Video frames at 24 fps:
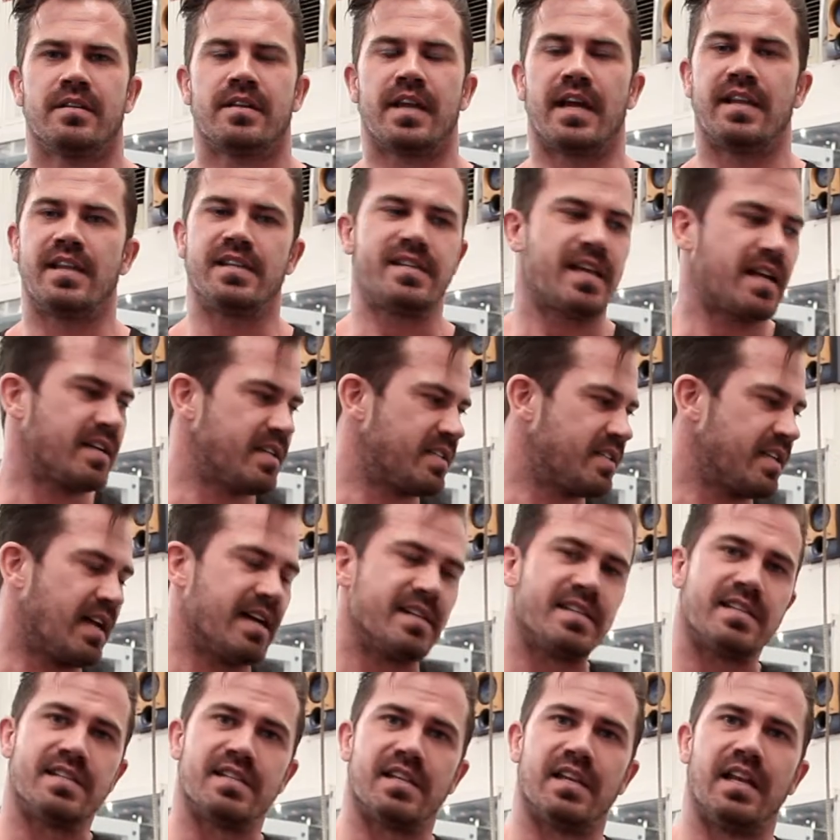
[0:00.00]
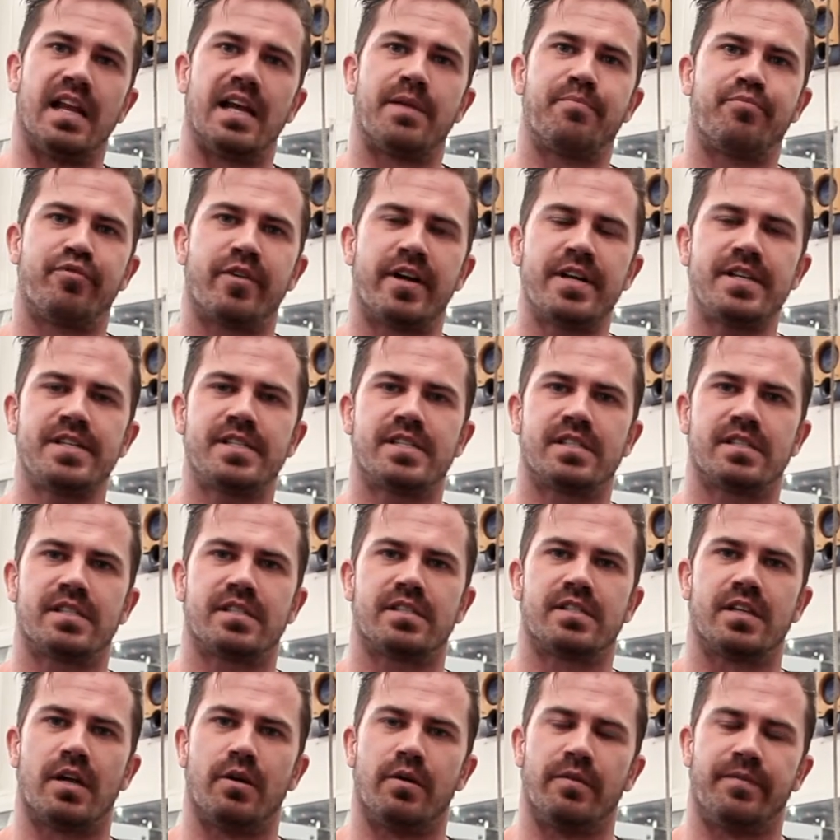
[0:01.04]
Okay, this exercise is the leg press.
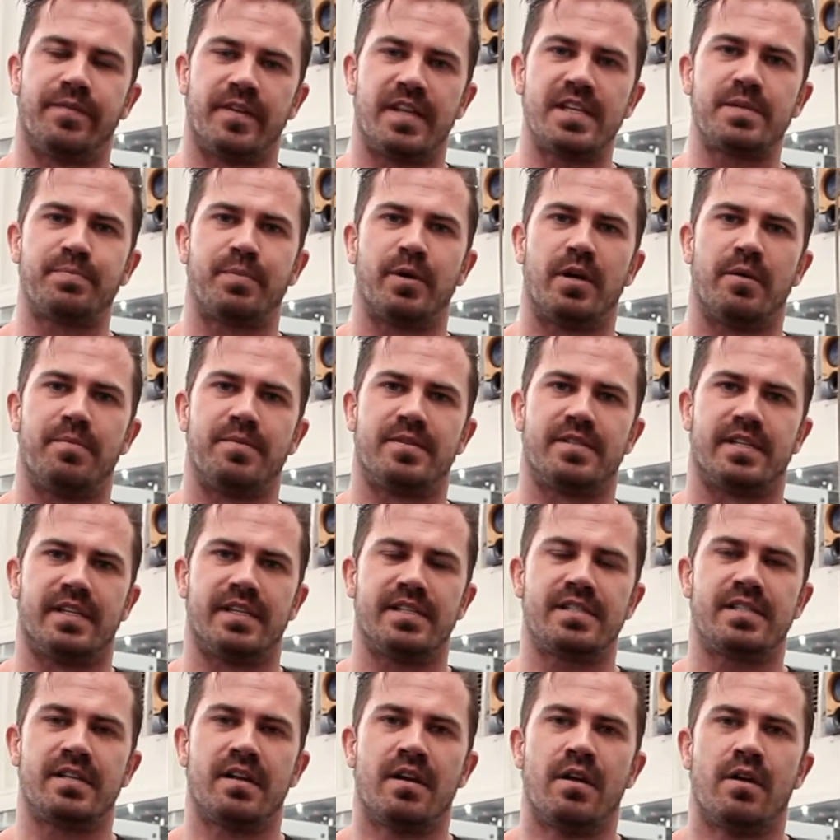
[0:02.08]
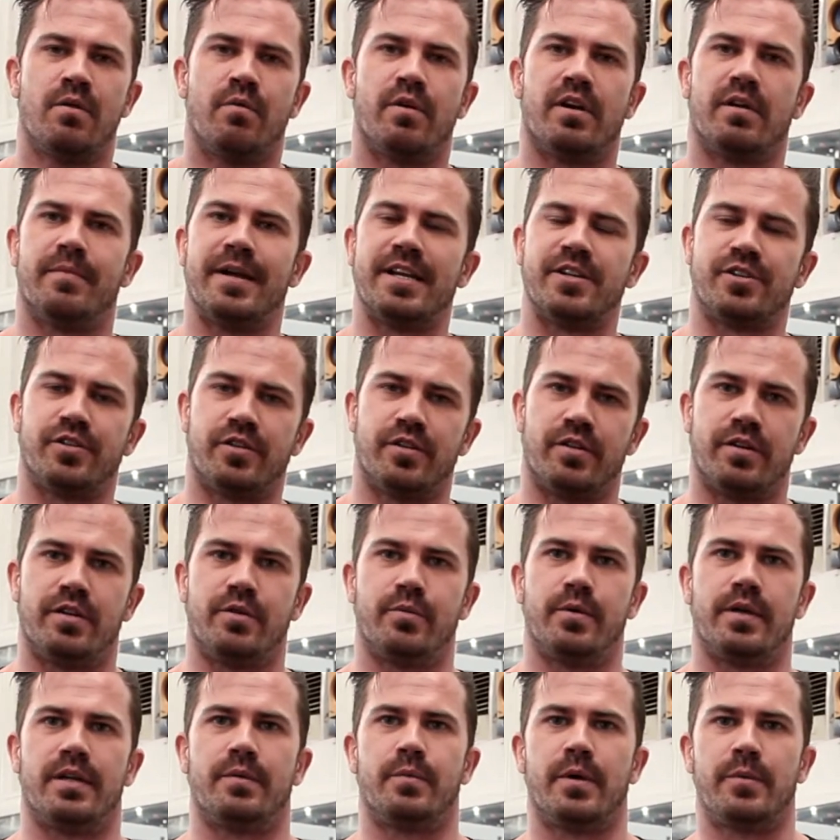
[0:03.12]
So for this purposes, we're going to make sure that
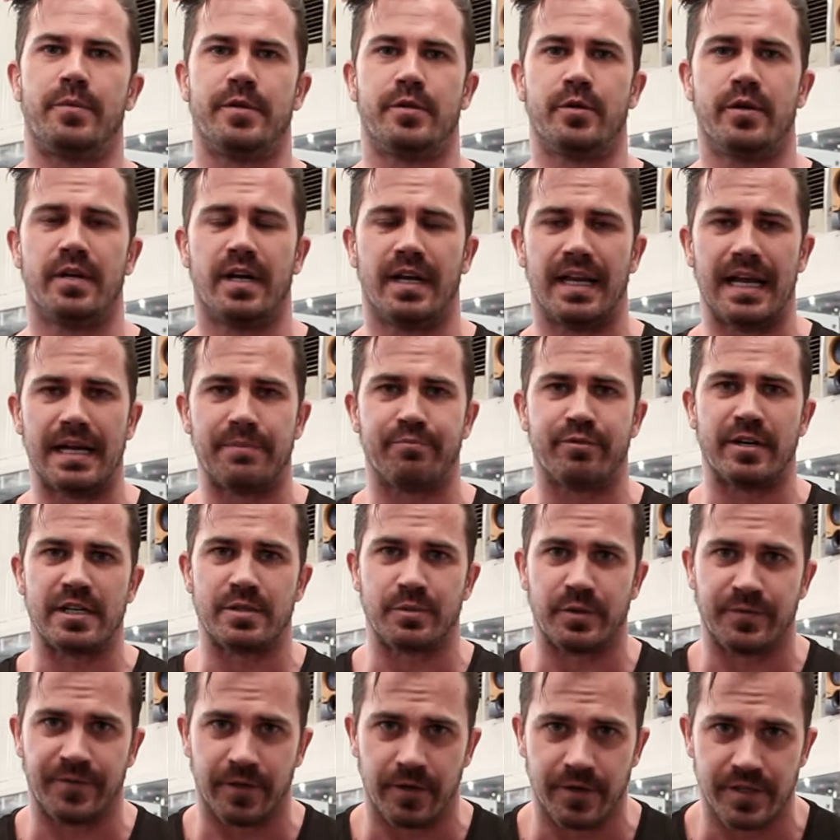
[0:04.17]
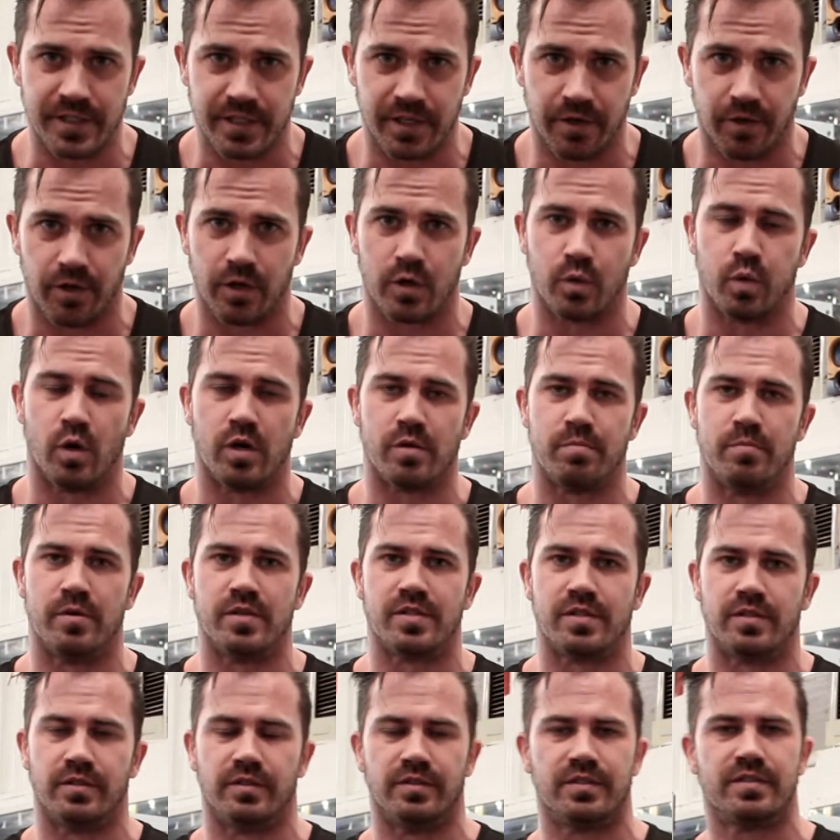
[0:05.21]
we, when we're doing the leg press, we're focusing on the quad
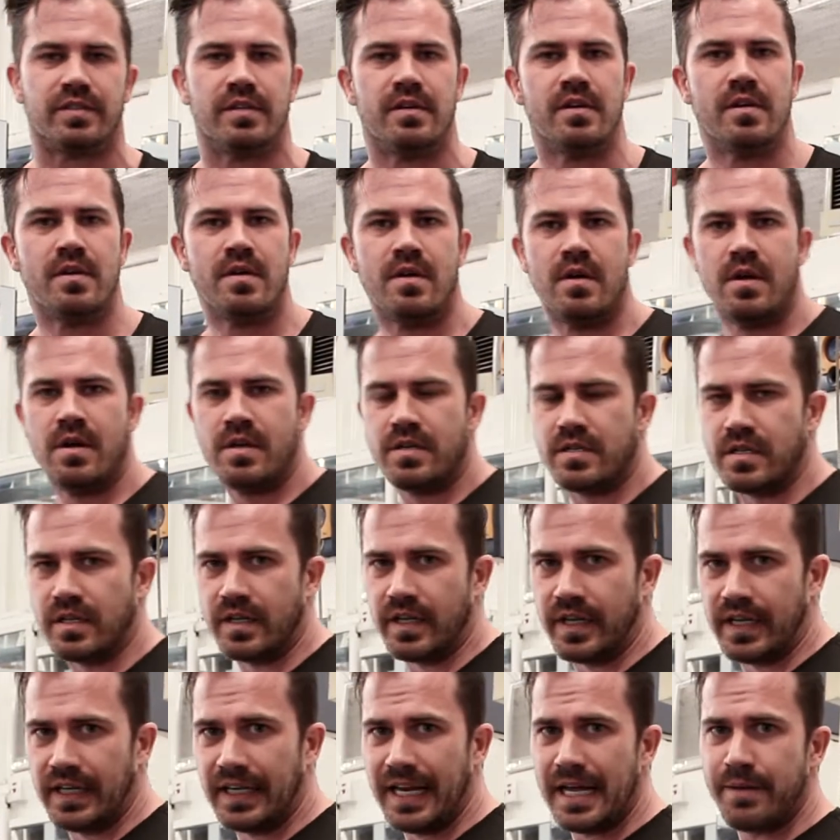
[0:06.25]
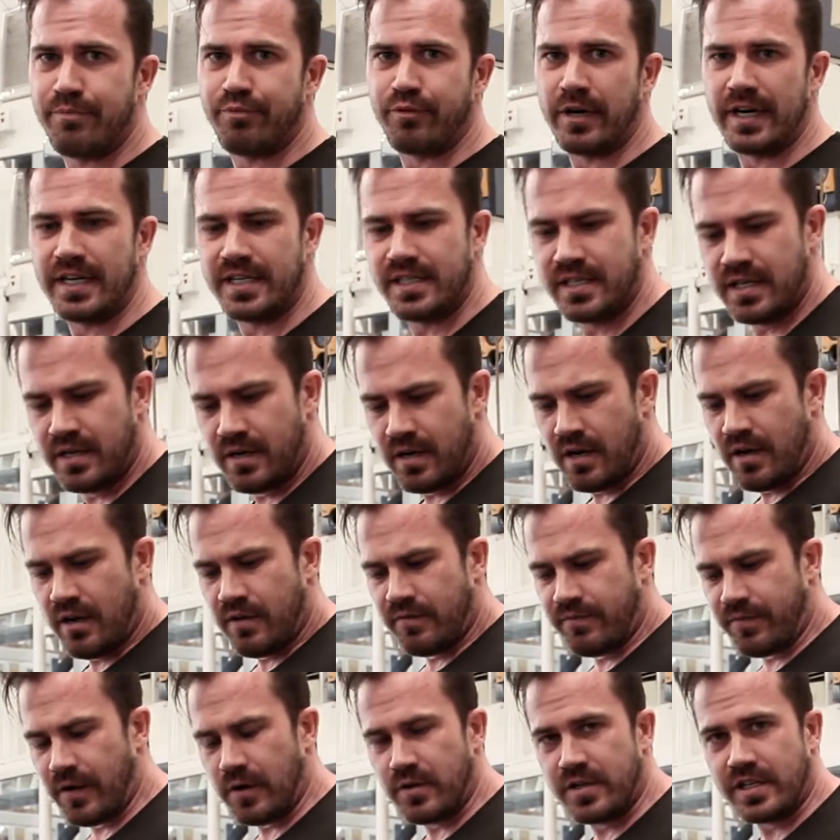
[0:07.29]
muscles. So the leg press
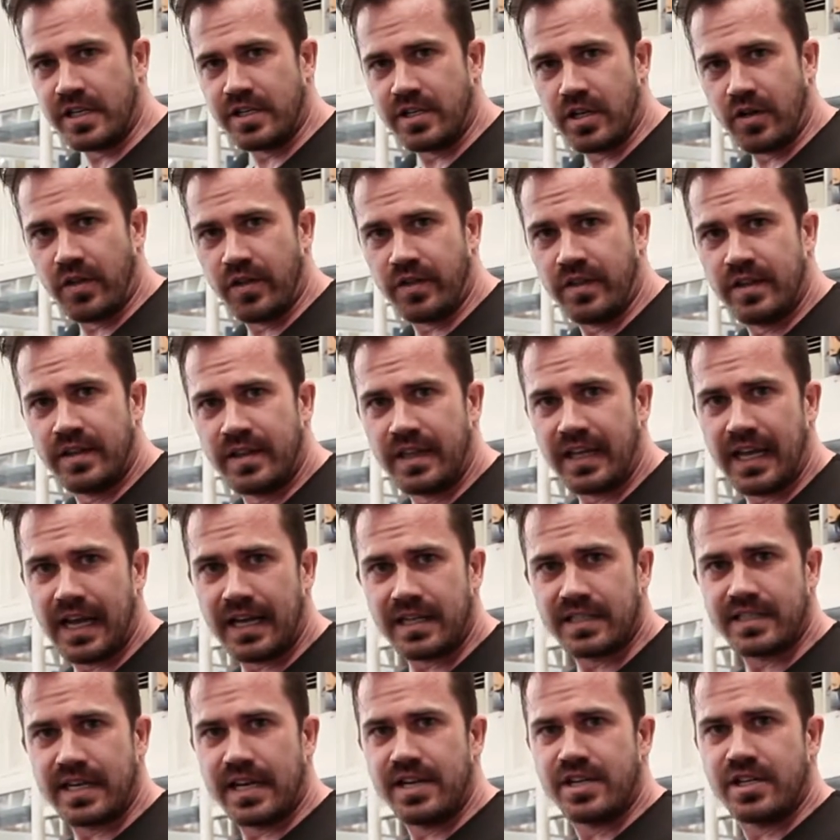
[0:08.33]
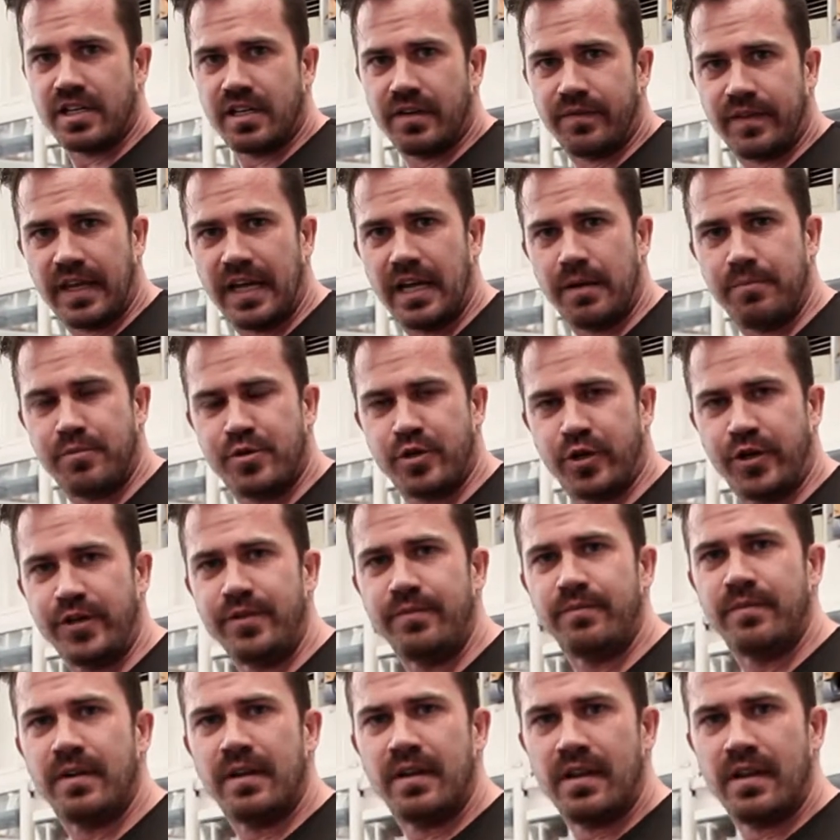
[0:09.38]
focuses on the extension of the hip joint